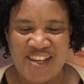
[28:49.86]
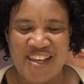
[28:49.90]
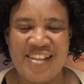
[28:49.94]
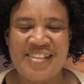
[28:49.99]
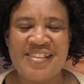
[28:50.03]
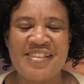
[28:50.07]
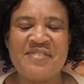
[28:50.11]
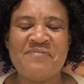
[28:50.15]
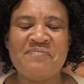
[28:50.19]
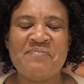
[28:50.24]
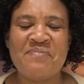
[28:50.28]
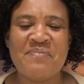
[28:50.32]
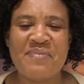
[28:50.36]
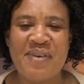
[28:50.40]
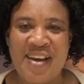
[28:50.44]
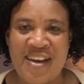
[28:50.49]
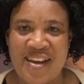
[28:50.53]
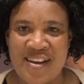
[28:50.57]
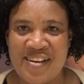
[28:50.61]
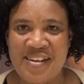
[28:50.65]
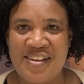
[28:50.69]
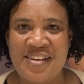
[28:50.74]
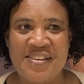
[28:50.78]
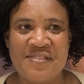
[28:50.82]
getting
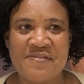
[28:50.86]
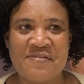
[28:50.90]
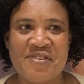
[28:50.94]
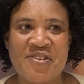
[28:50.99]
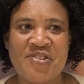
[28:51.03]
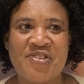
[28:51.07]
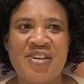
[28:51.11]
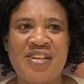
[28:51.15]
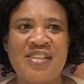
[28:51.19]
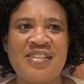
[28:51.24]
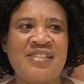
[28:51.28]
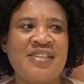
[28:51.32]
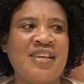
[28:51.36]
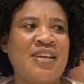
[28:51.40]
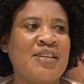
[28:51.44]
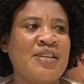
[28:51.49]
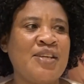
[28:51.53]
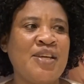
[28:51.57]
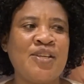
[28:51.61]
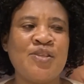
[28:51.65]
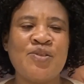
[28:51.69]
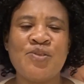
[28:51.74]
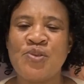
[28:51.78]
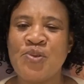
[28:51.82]
my deliverance and
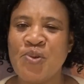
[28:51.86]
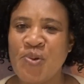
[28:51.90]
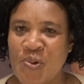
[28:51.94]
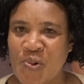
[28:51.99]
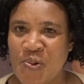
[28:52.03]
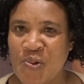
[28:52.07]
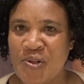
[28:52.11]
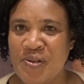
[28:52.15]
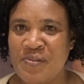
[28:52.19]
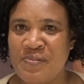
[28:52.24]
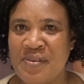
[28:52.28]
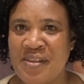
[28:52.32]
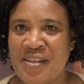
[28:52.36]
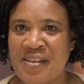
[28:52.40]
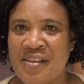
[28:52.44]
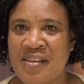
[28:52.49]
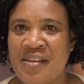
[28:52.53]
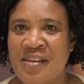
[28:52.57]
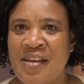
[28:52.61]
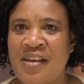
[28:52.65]
they told me